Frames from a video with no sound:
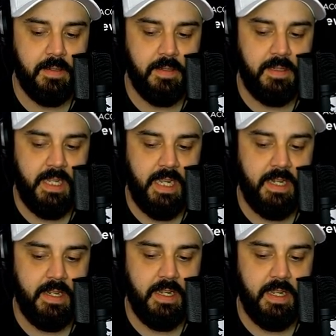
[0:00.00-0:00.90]
the
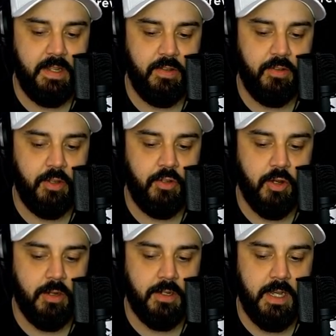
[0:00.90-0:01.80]
ending is a
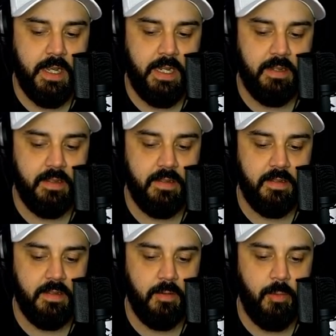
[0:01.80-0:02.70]
dark night
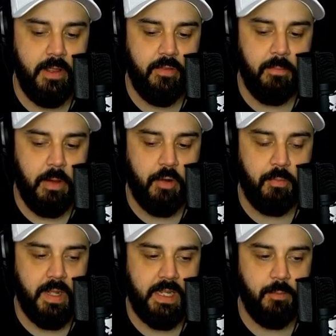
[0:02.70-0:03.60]
with the model
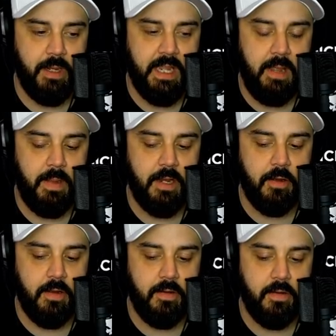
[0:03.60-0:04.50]
plane that we came in
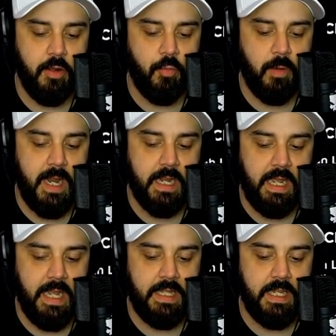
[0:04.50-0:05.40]
on, a wreck,
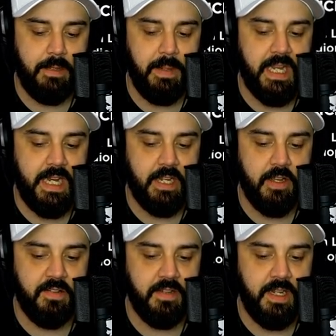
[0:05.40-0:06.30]
and then the beginning
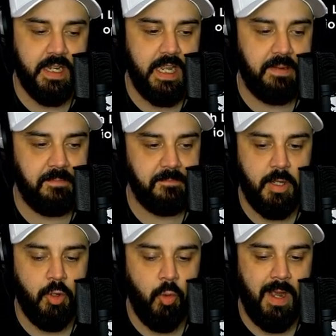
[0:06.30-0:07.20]
cutscene again.
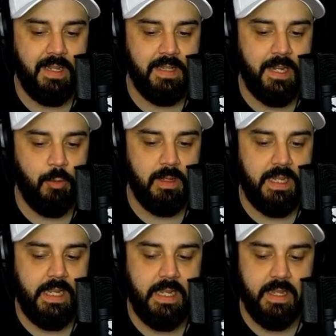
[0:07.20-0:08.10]
Quite
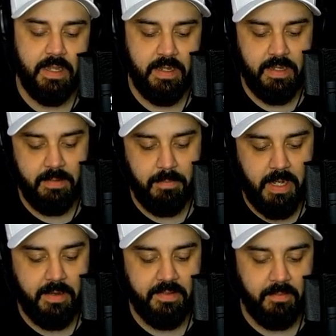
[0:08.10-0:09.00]
literally,
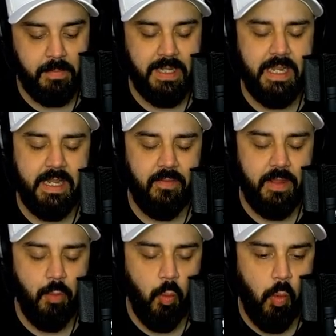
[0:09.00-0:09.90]
possibly the
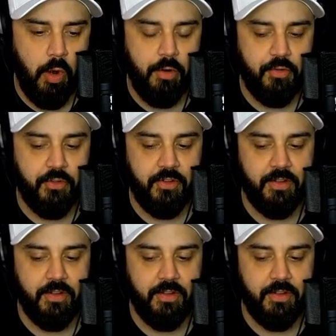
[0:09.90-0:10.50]
worst,